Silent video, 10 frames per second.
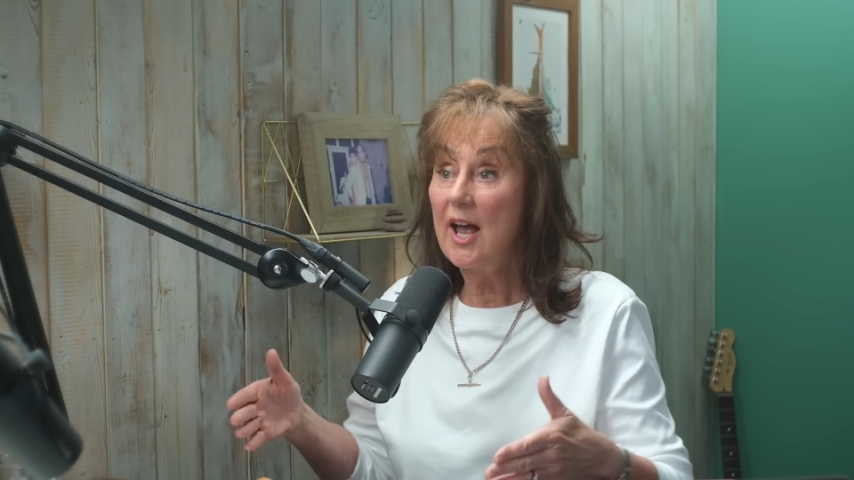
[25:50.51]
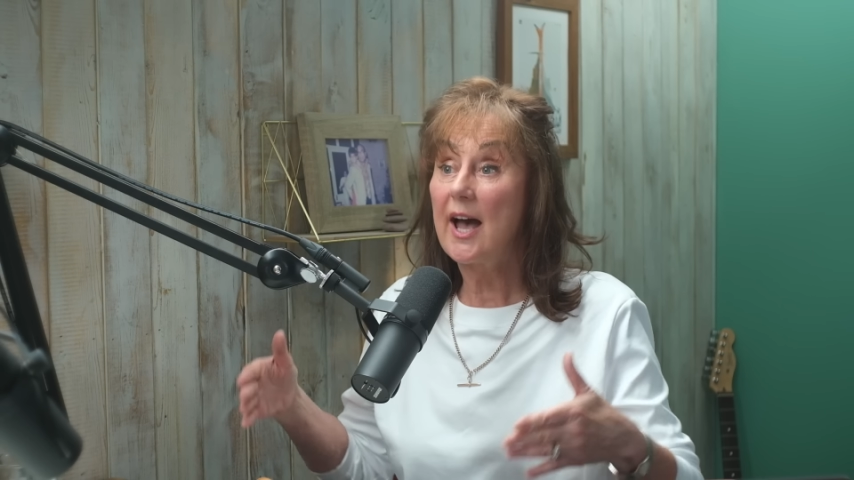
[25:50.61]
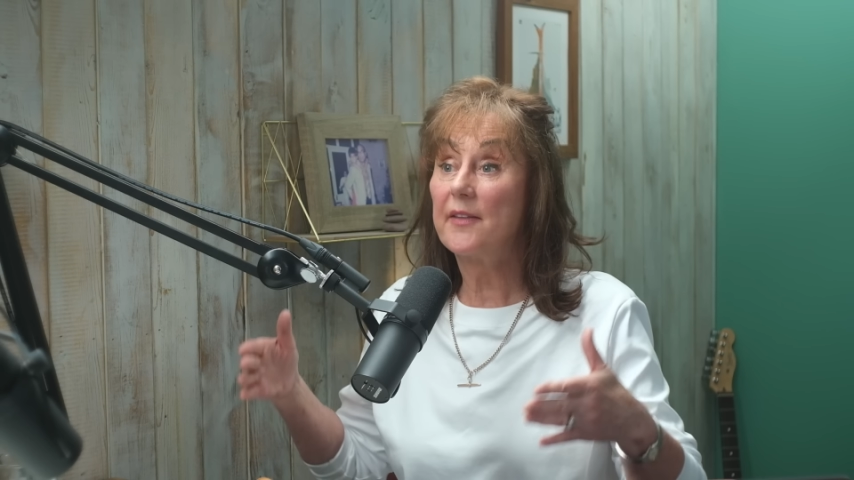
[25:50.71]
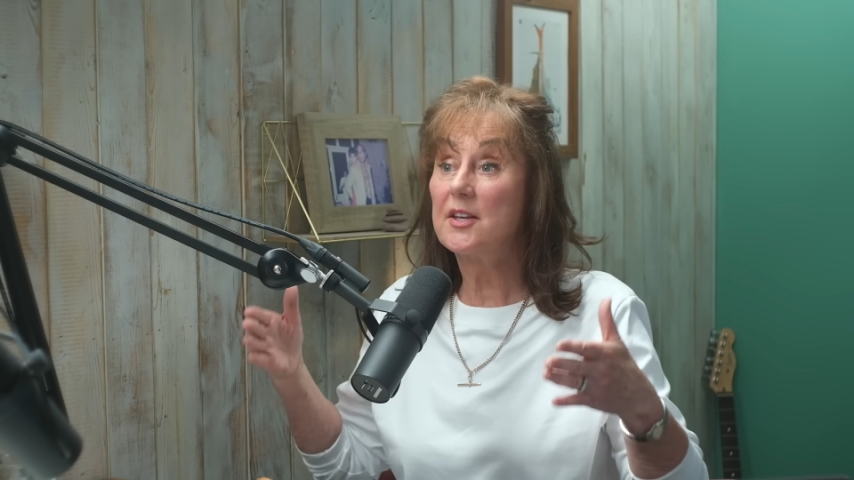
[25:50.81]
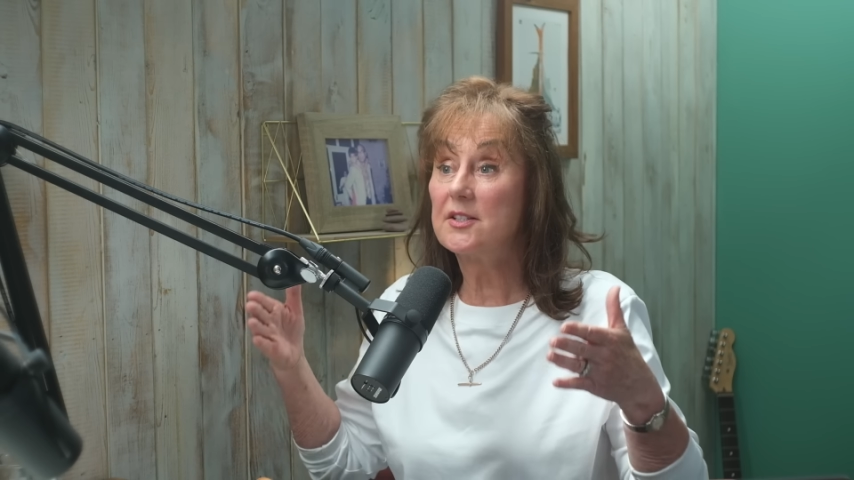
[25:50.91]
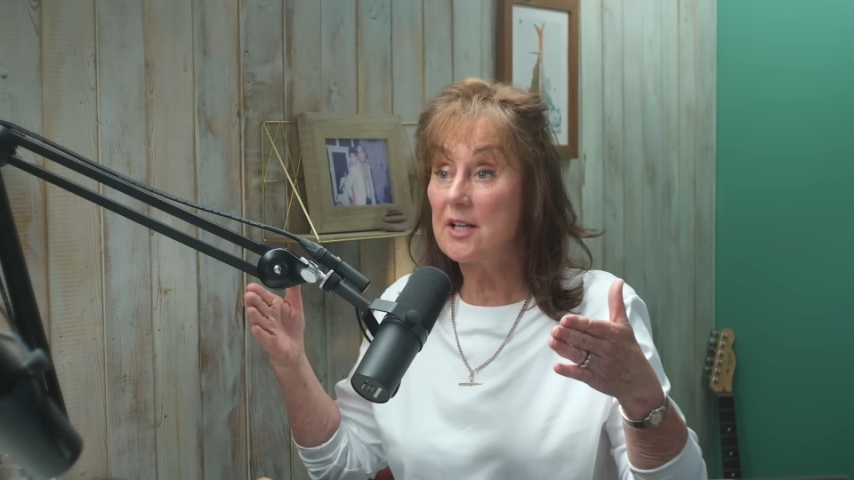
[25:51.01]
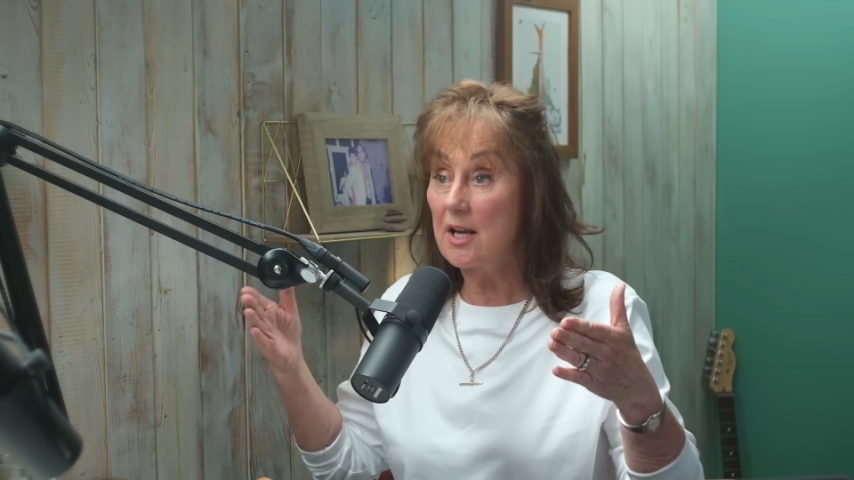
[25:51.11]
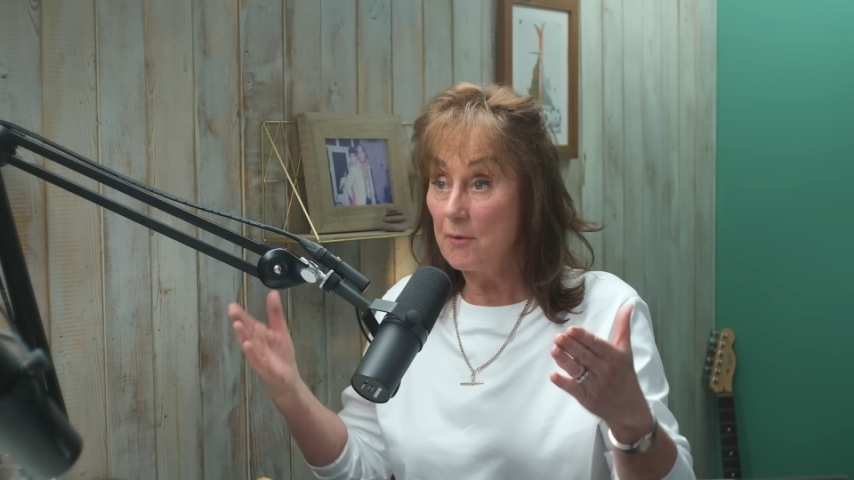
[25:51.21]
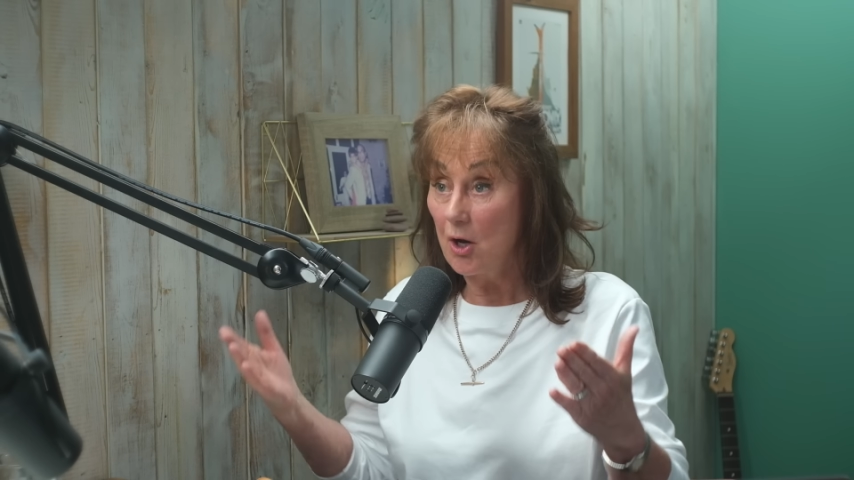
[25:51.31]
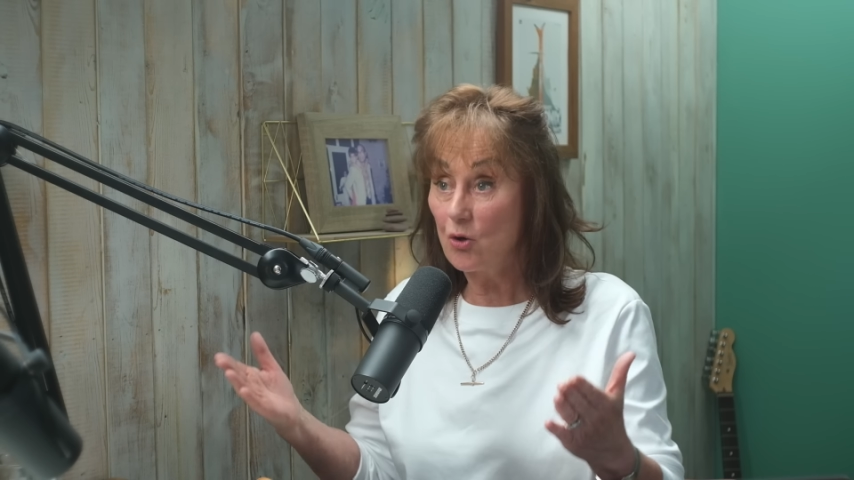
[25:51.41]
had the
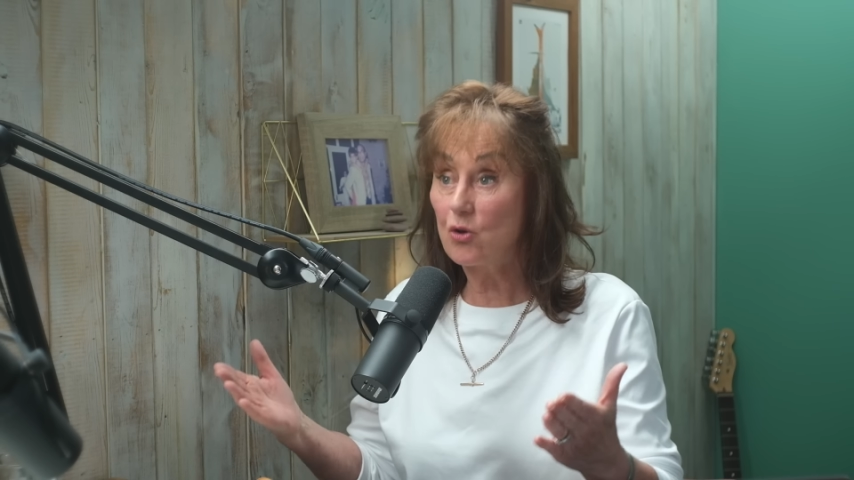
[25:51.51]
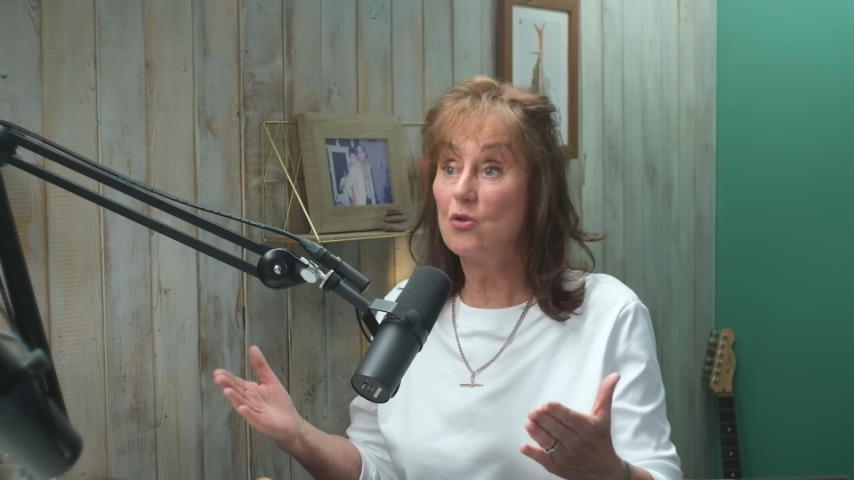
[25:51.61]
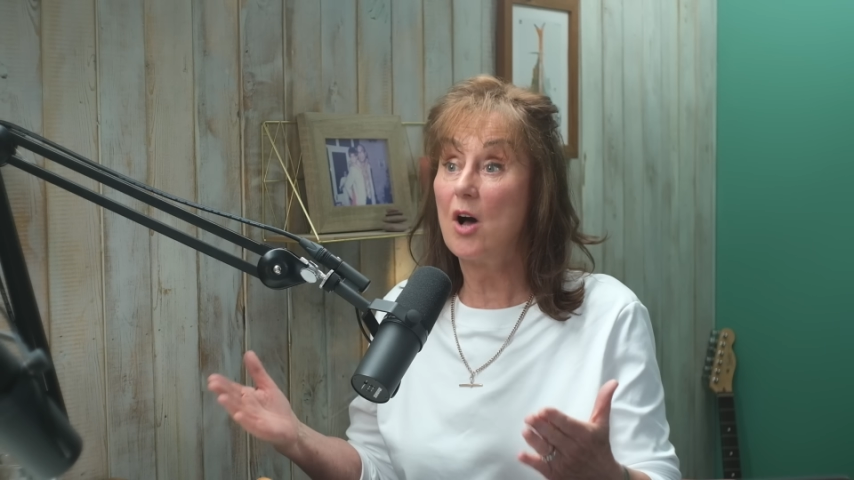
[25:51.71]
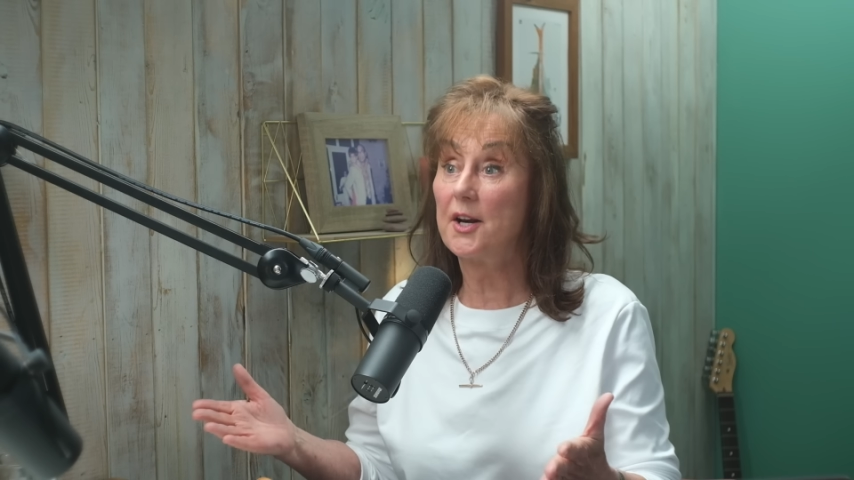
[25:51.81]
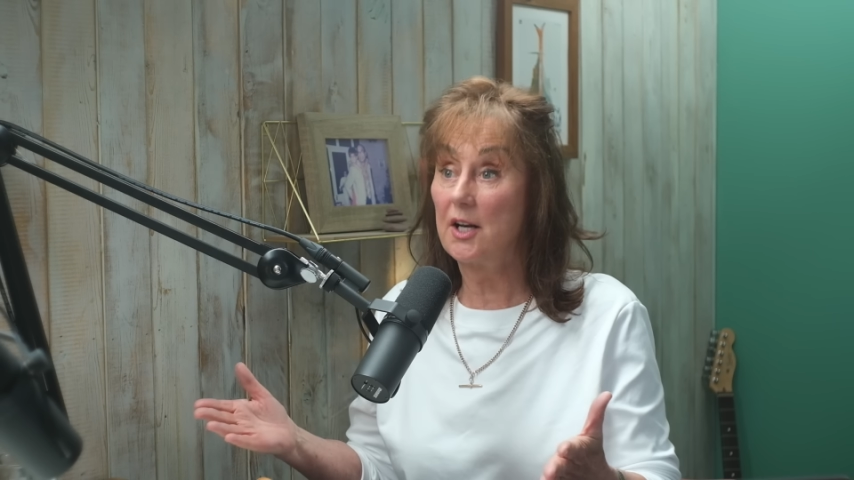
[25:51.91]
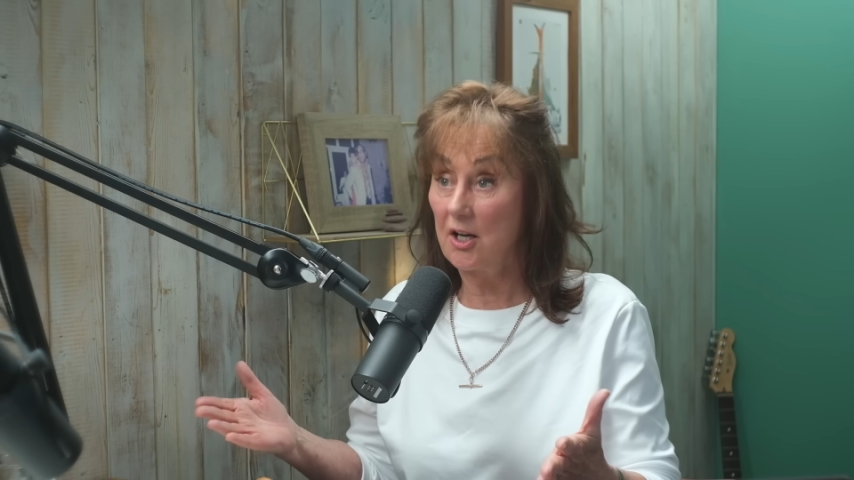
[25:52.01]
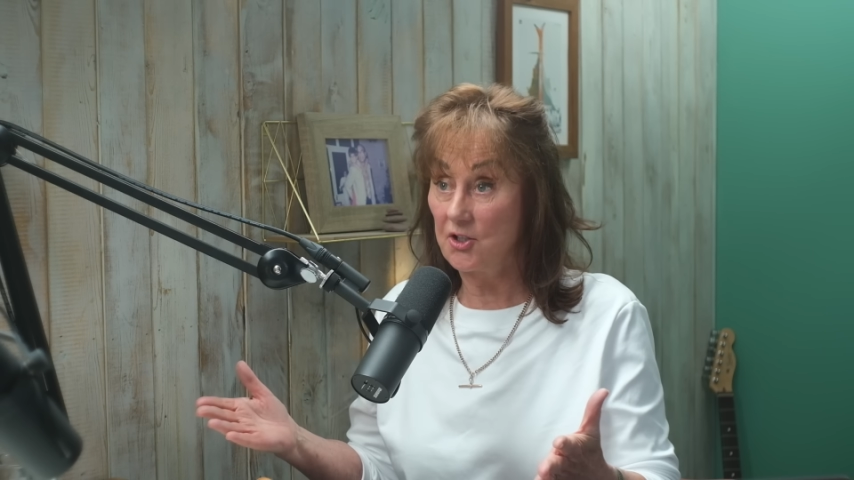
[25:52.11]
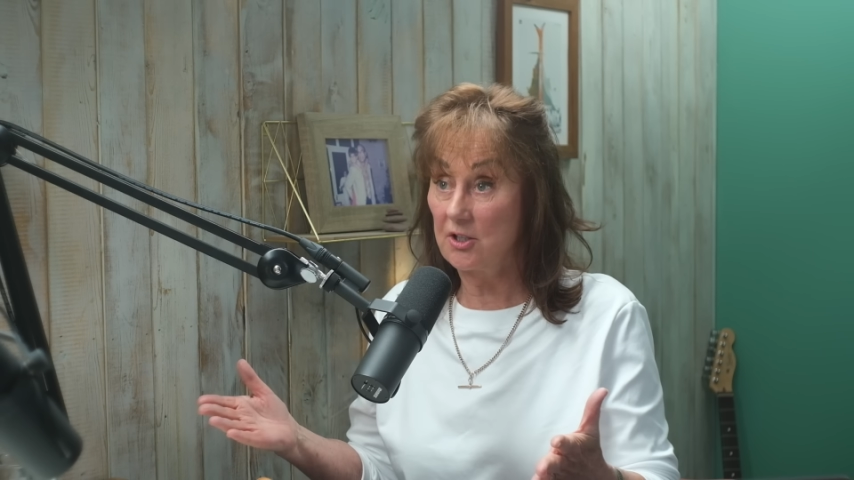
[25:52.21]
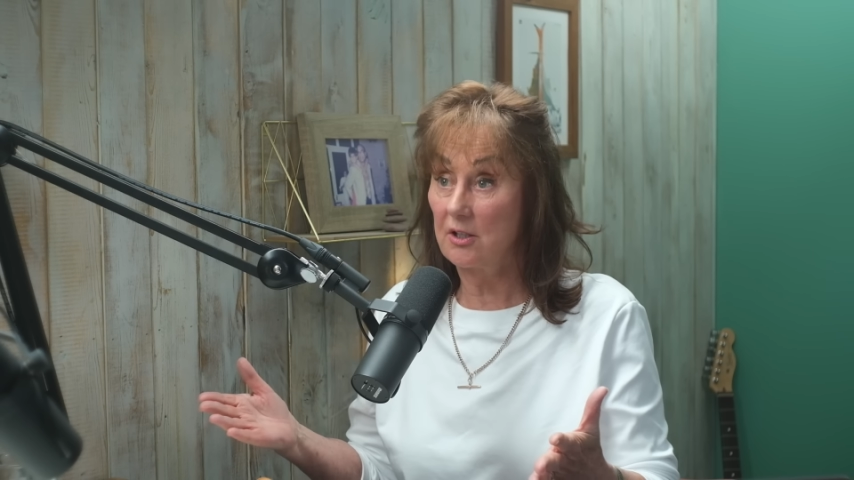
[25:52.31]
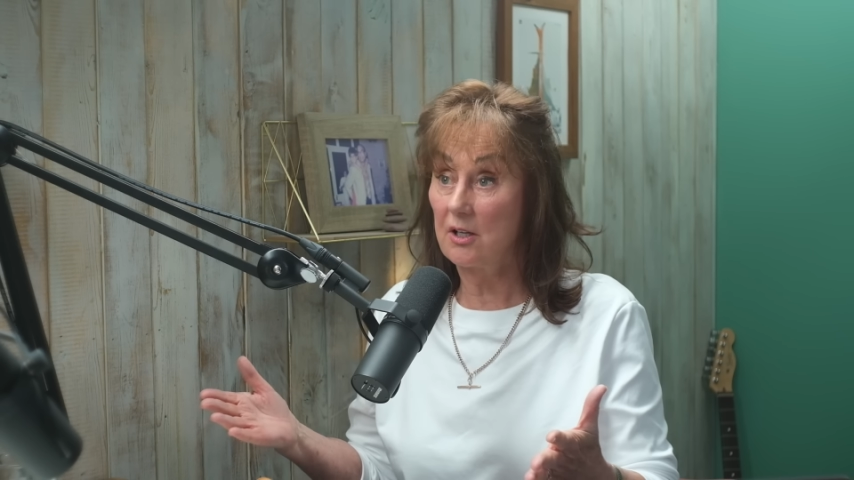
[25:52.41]
same
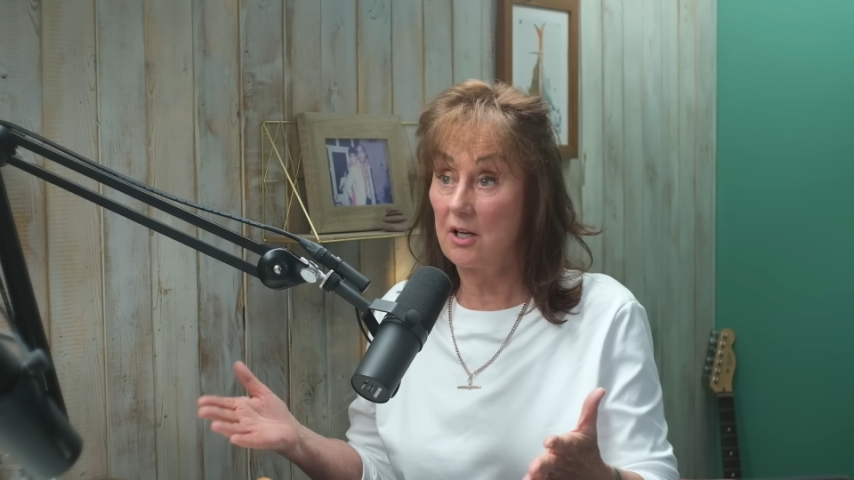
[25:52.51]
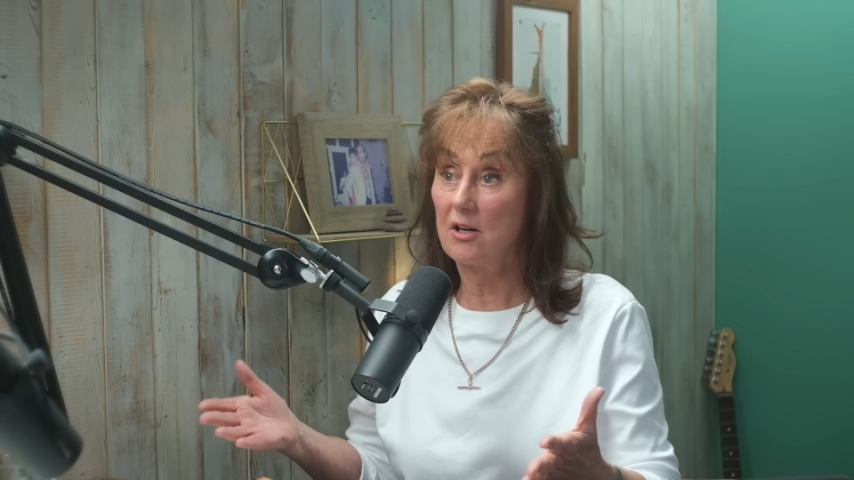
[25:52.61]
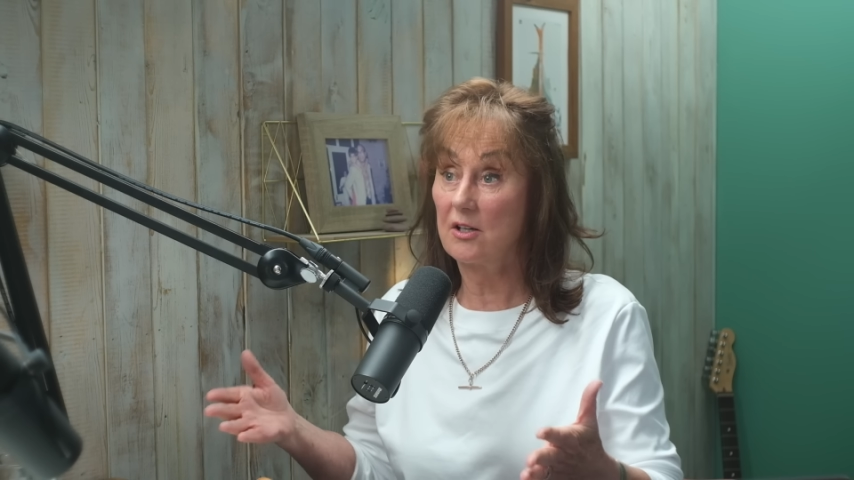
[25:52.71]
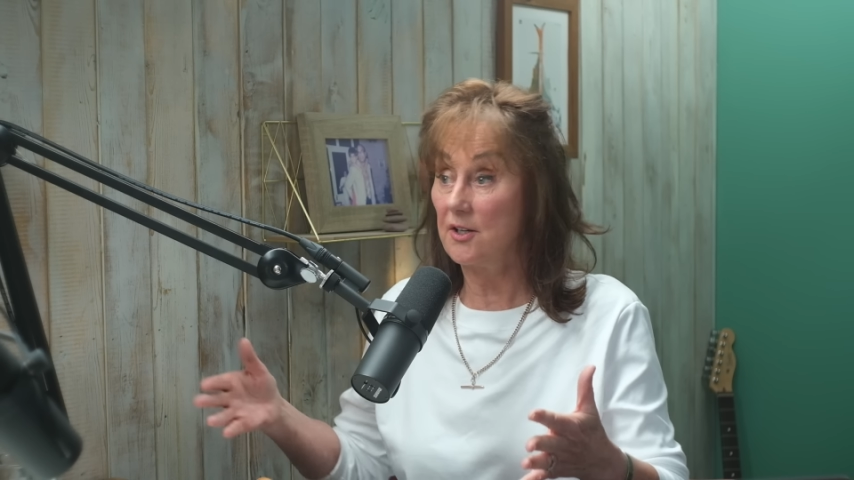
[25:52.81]
chronological clock.